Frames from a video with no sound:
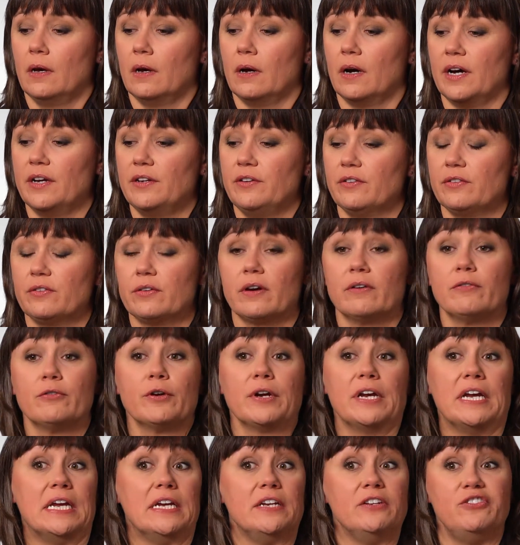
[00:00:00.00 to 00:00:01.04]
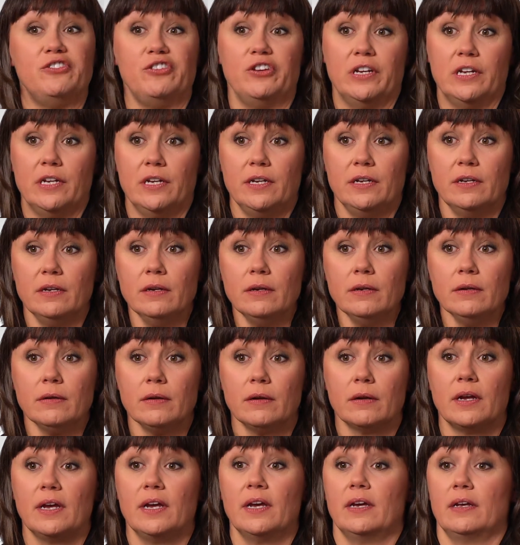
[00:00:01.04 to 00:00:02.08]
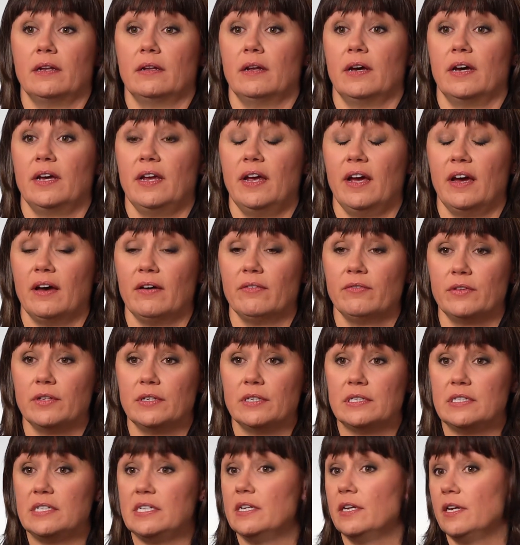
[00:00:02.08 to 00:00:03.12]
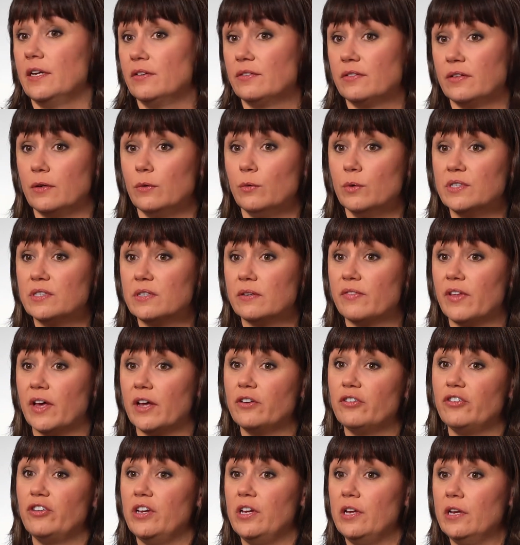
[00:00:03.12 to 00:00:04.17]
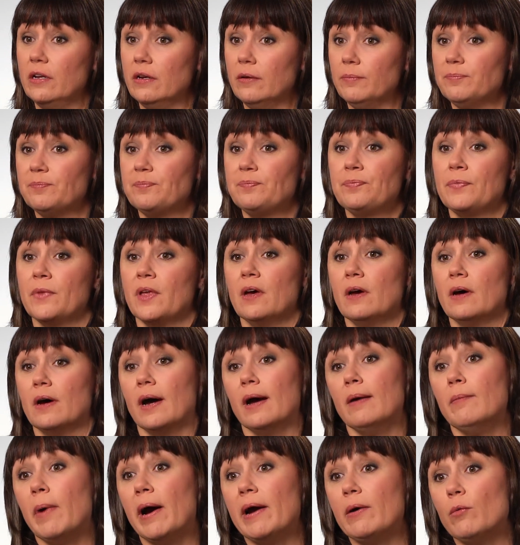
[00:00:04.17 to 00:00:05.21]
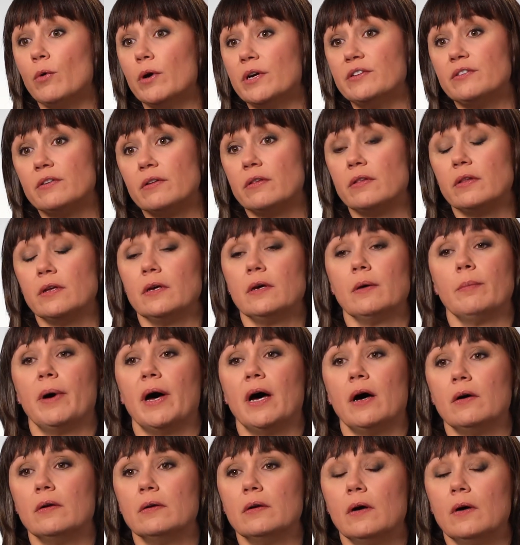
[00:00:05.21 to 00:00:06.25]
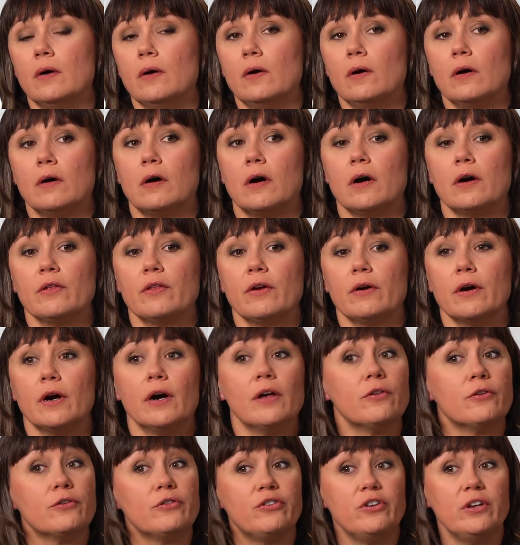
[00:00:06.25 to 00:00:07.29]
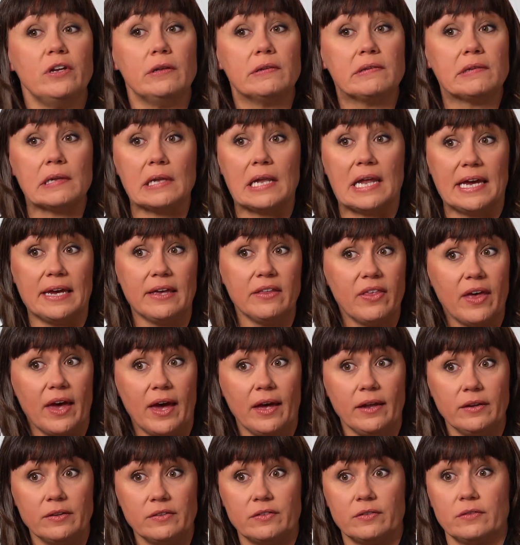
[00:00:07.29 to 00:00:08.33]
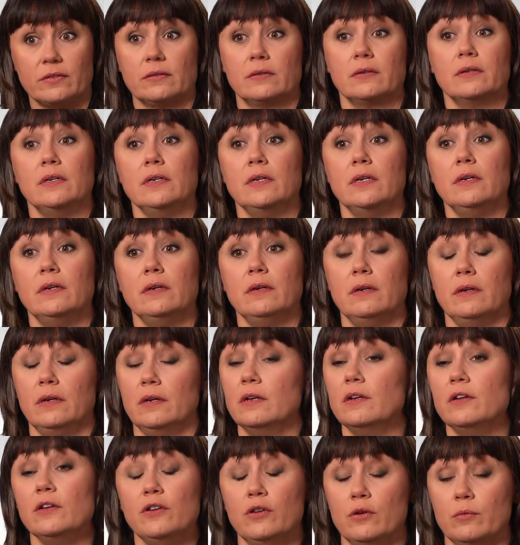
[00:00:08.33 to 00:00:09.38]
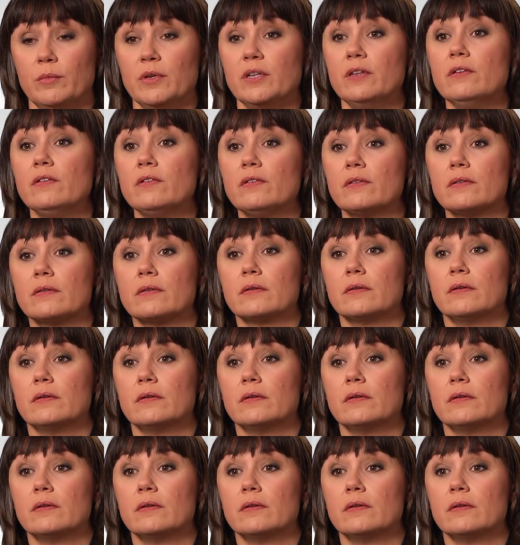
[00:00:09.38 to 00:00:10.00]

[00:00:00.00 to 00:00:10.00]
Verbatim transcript: I discover a gene and I have the DNA sequence of that gene, I might want to think about are there other genes like that in humans?